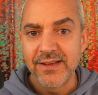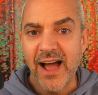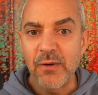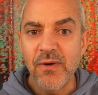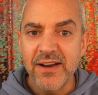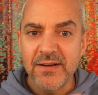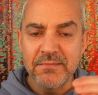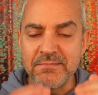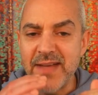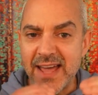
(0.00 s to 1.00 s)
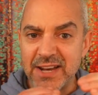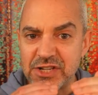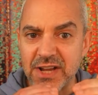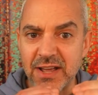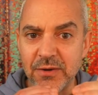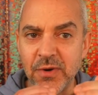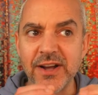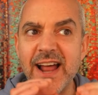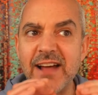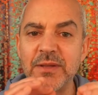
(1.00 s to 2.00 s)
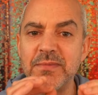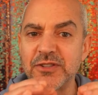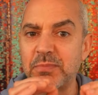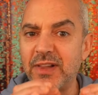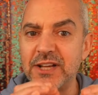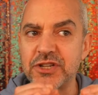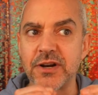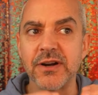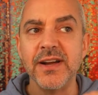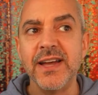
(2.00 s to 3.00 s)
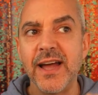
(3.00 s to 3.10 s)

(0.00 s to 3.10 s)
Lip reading: I want to manage it. Where can I have the most pleasure?